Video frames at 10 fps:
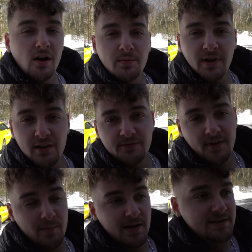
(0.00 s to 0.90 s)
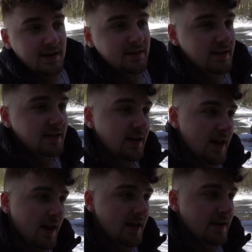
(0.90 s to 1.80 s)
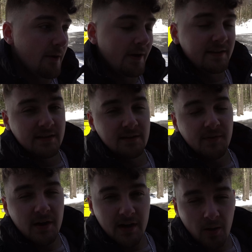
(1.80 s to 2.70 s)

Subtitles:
Hope you guys found my technique and how I did it very